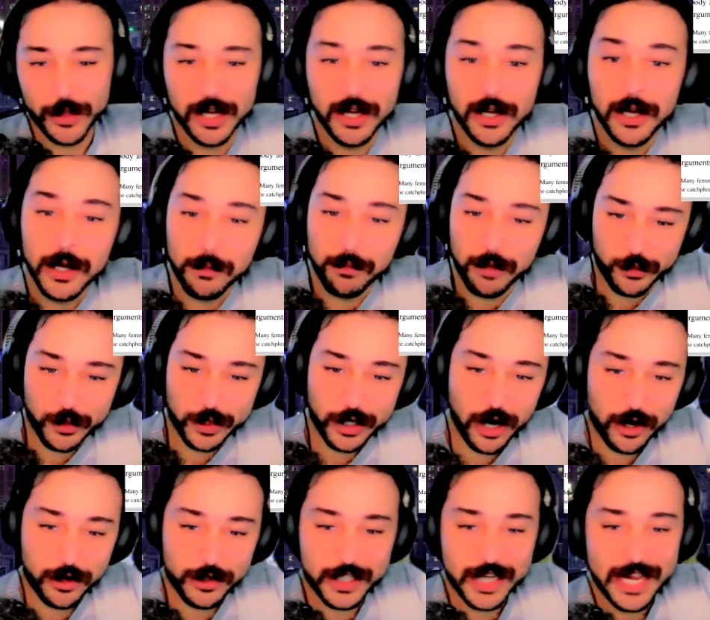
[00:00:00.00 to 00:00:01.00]
but regards
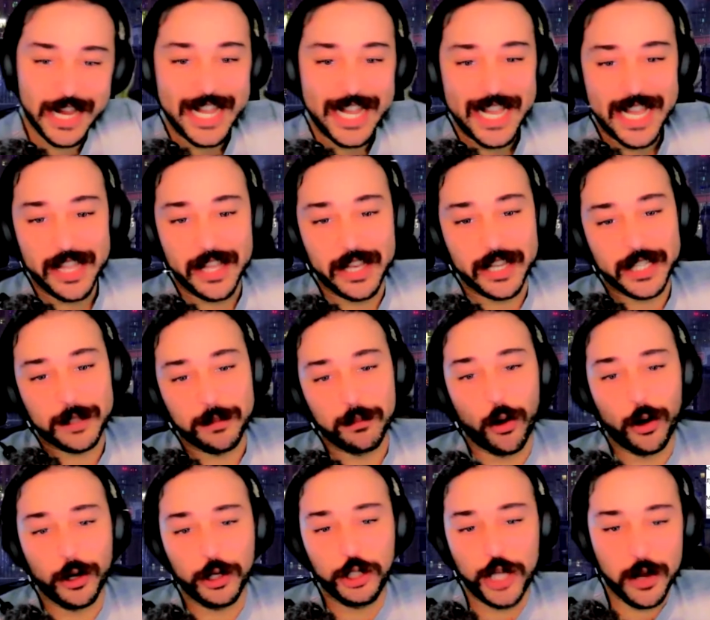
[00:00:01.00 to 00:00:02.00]
this more
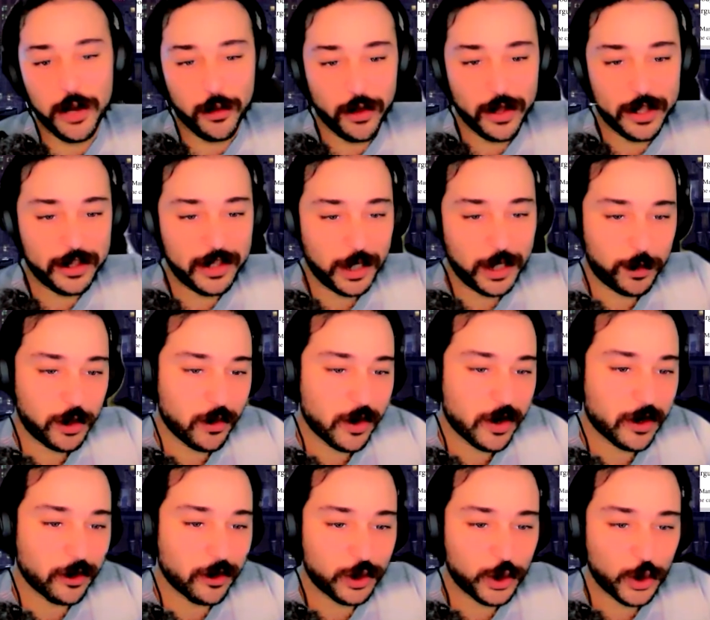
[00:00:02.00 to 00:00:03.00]
general and deep theoretical
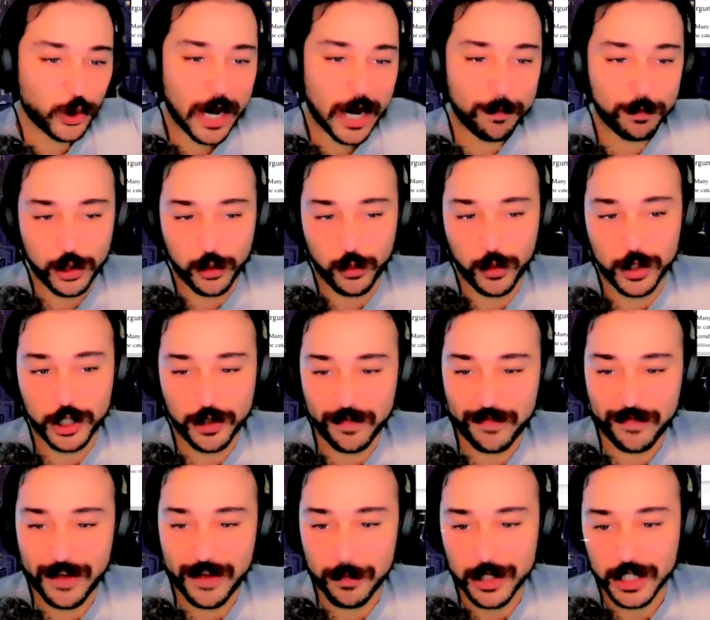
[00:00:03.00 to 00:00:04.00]
trap to which
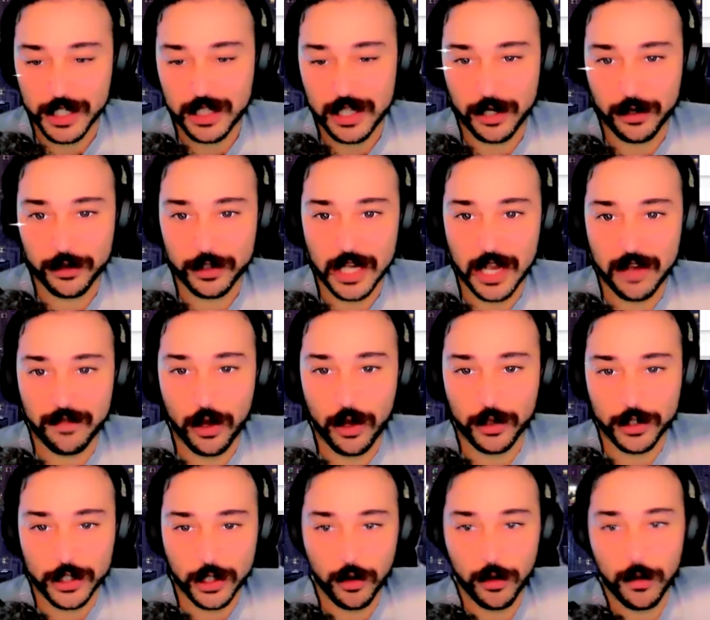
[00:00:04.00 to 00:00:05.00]
feminist thinkers have
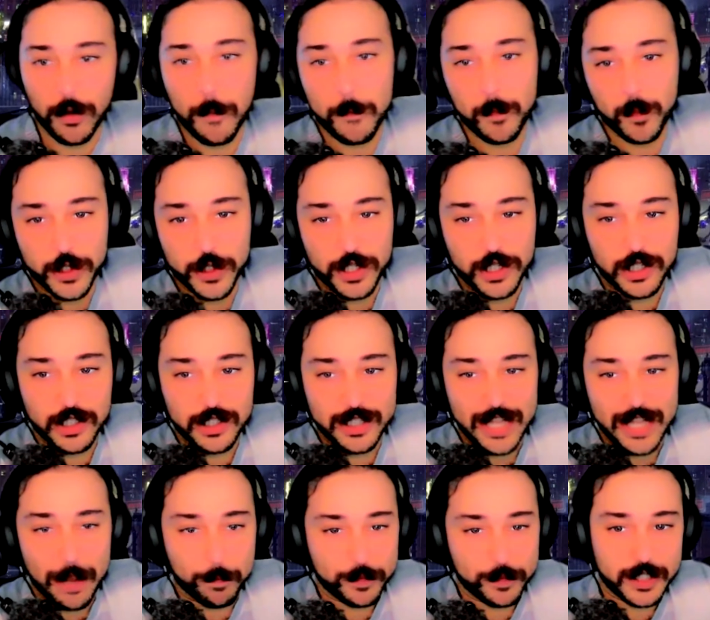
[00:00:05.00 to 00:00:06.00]
also
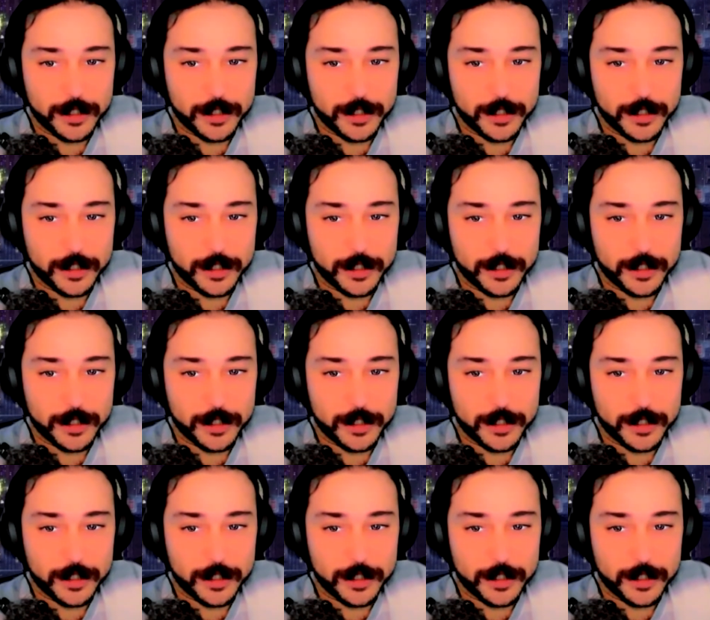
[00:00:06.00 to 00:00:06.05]
stepped.